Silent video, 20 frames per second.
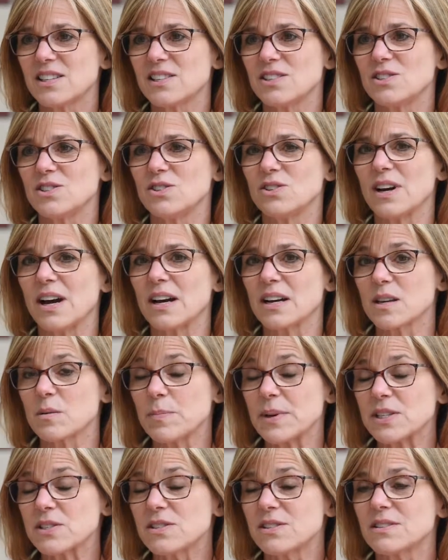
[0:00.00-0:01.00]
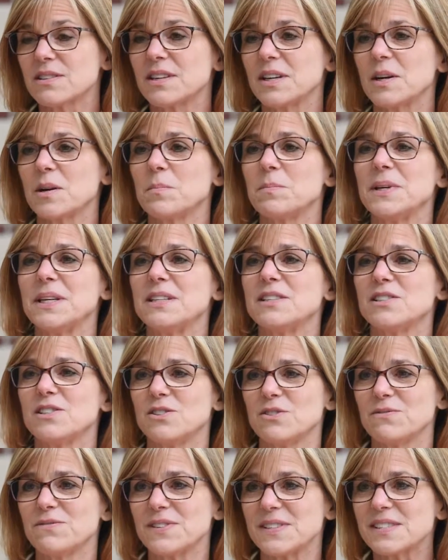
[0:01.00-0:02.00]
to do occupational therapy, to
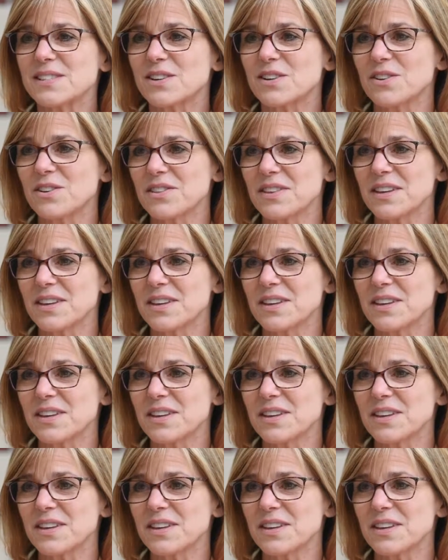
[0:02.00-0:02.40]
do physical